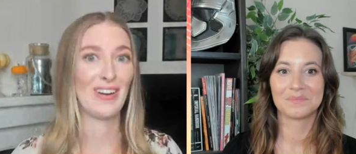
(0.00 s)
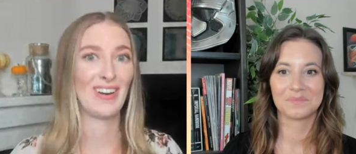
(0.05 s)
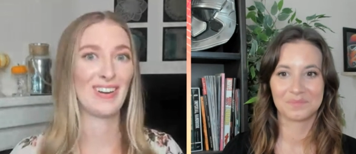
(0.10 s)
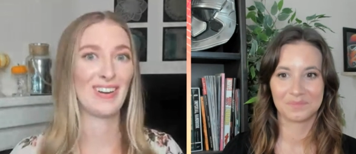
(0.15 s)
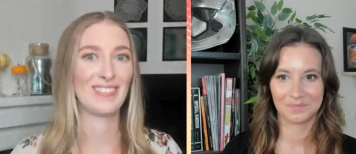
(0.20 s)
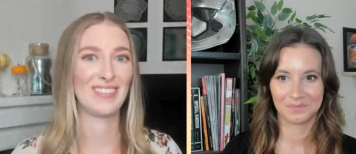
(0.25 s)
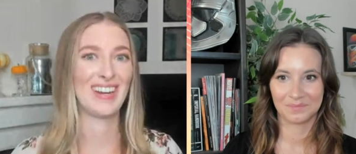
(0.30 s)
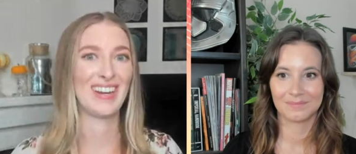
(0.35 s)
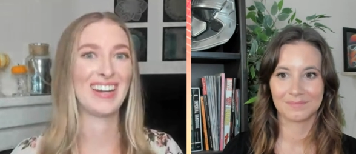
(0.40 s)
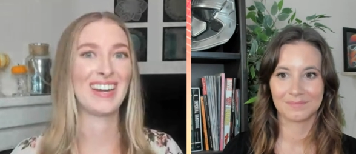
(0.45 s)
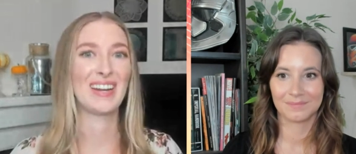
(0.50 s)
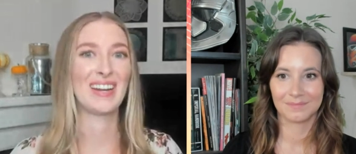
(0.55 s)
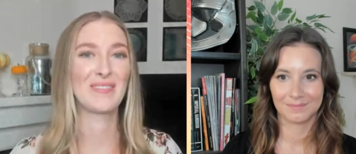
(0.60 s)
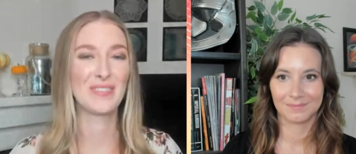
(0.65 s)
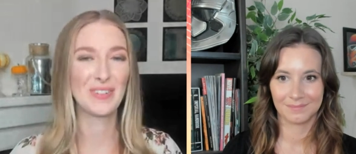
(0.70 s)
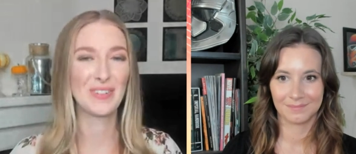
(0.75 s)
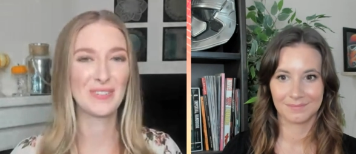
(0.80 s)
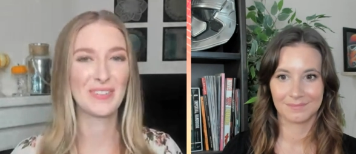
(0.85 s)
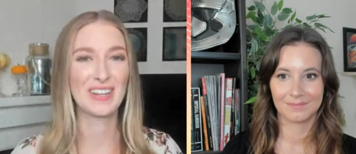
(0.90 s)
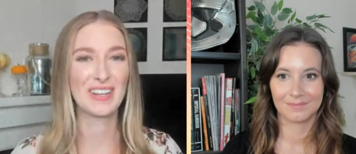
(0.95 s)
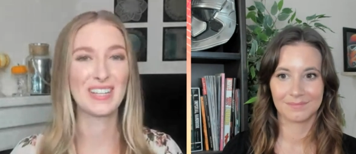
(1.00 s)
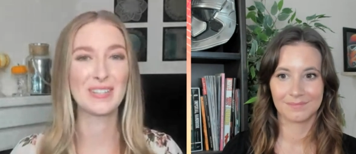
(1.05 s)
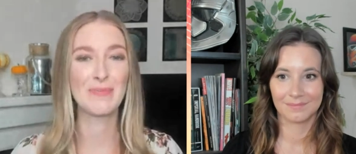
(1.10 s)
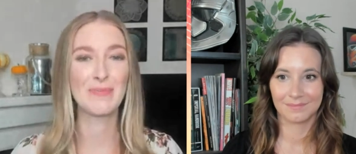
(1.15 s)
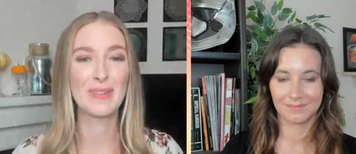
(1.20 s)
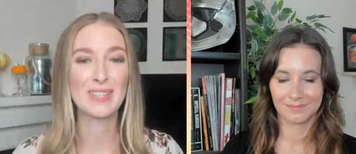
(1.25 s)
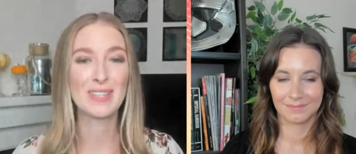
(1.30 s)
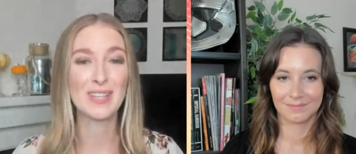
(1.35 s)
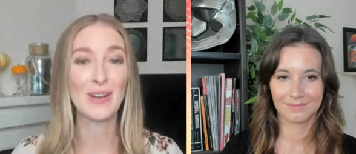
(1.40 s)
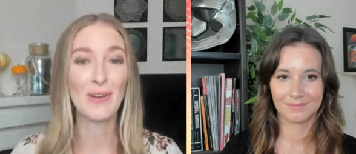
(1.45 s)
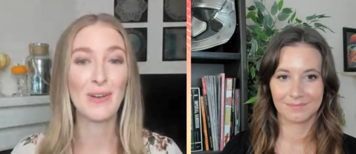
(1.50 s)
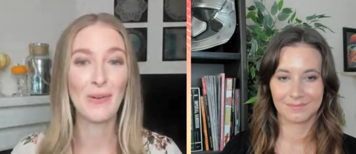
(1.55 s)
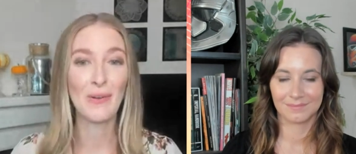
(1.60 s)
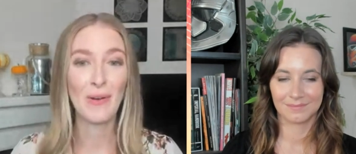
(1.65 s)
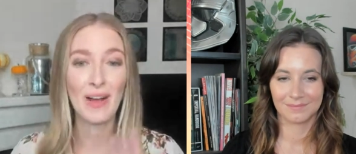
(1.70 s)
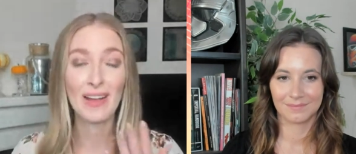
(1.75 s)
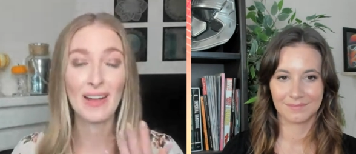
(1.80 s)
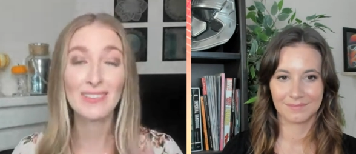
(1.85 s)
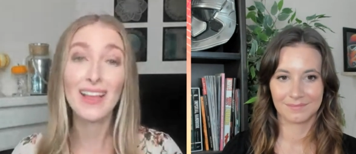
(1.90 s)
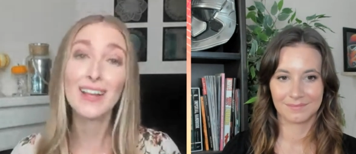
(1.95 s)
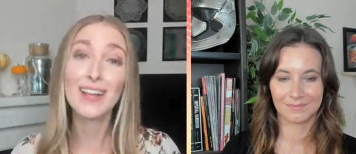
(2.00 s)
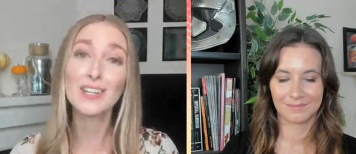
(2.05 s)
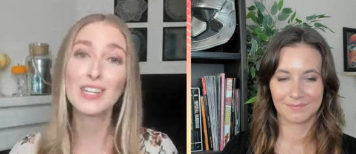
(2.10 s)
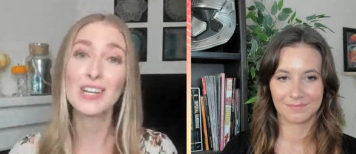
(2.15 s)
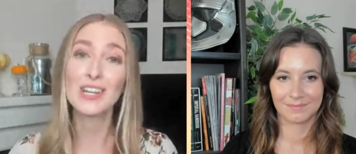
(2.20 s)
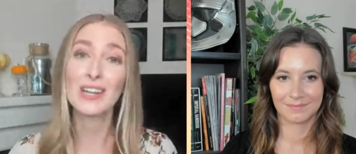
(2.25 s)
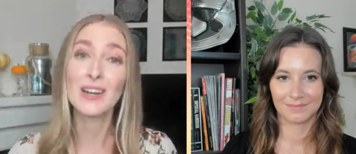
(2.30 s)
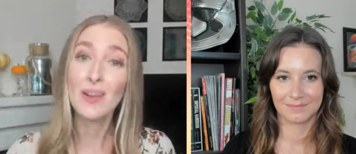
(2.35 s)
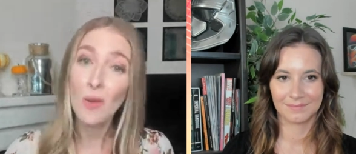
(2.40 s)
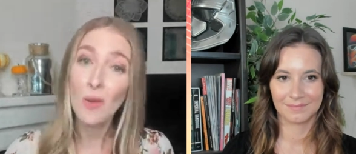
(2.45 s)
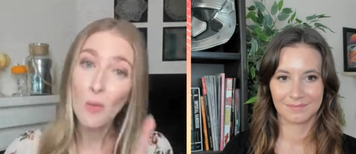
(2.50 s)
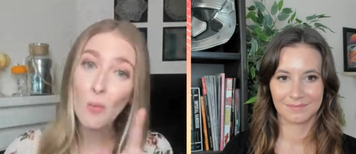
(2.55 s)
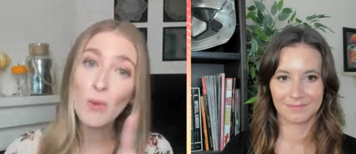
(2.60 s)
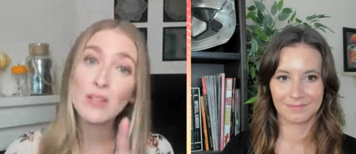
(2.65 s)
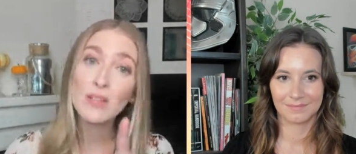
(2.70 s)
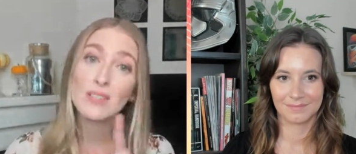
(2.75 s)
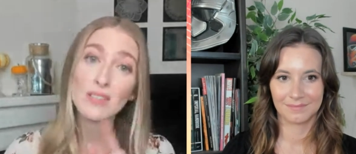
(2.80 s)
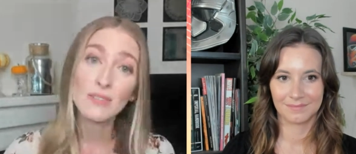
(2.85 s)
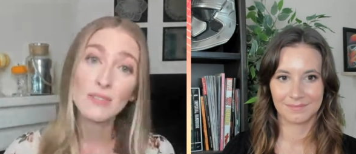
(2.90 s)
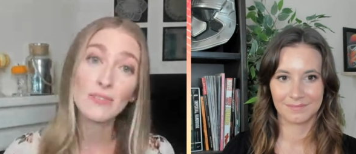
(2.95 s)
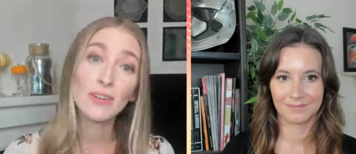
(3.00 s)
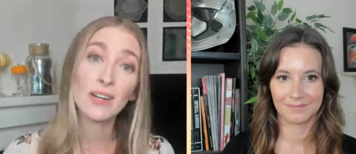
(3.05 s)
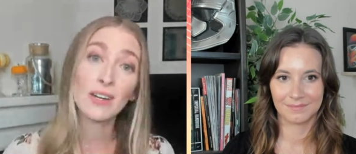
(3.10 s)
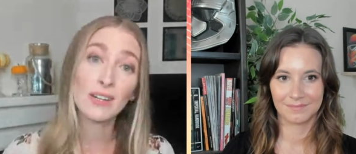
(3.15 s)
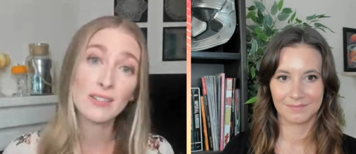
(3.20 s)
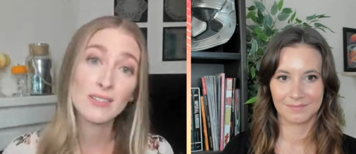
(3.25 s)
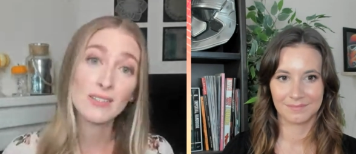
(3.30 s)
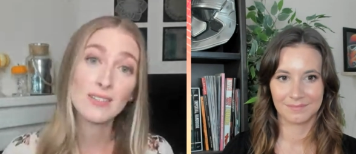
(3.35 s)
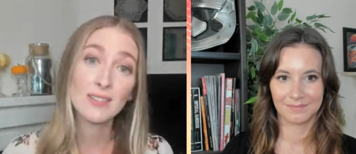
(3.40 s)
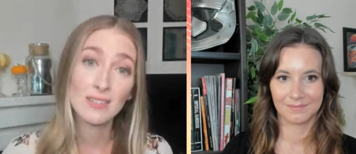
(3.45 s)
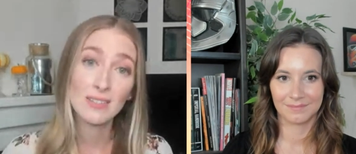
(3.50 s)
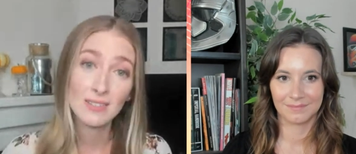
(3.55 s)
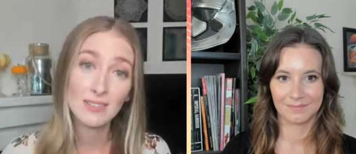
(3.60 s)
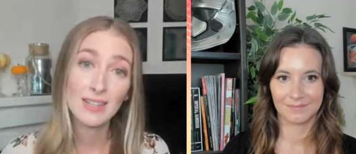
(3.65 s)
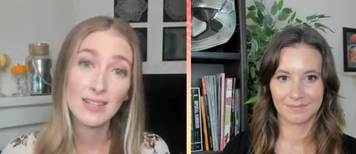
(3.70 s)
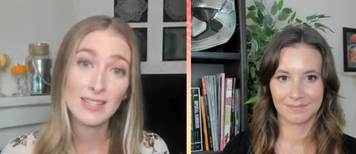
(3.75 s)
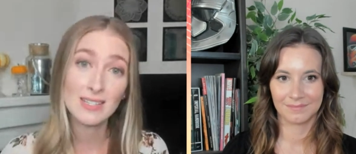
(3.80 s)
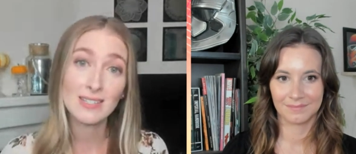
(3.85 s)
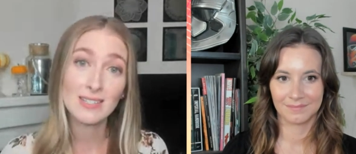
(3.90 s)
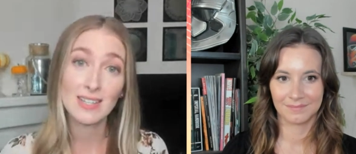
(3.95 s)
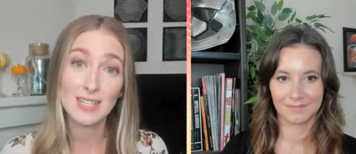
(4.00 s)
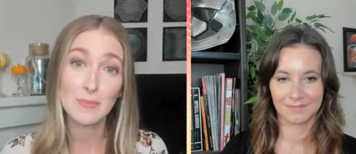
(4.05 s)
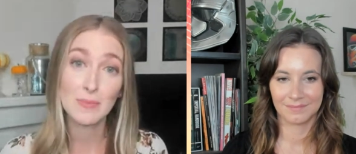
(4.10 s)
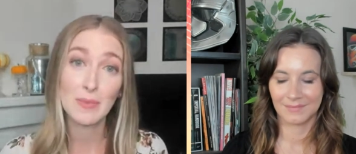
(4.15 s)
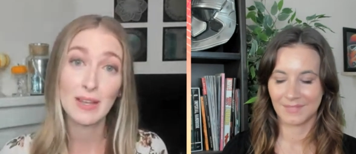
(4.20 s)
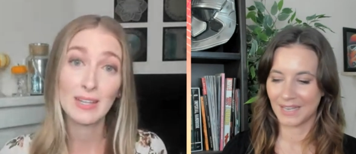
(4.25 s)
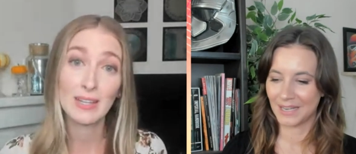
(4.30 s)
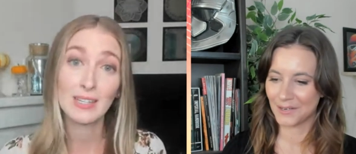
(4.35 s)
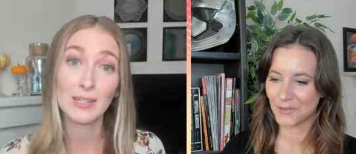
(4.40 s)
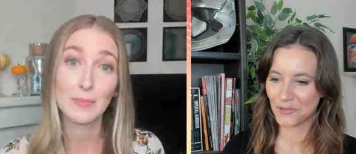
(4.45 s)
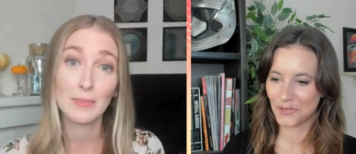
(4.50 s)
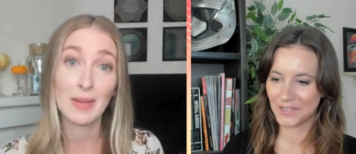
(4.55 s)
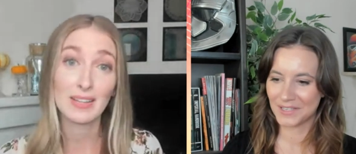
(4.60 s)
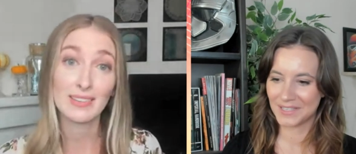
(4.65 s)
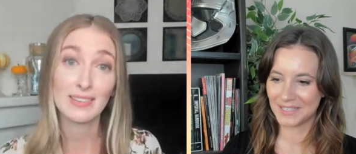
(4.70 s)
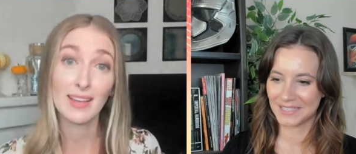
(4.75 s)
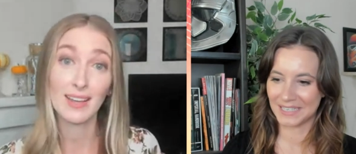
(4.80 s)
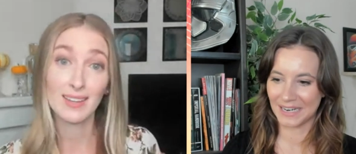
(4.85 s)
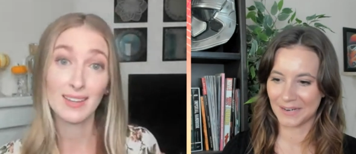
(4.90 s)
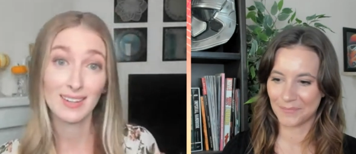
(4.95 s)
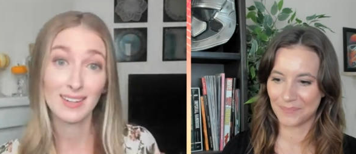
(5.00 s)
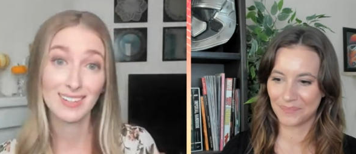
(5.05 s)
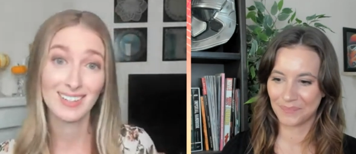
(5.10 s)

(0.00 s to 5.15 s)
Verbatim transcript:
Speaker 1: R rating movies. But so Election was the first. Let's let's be clear about that.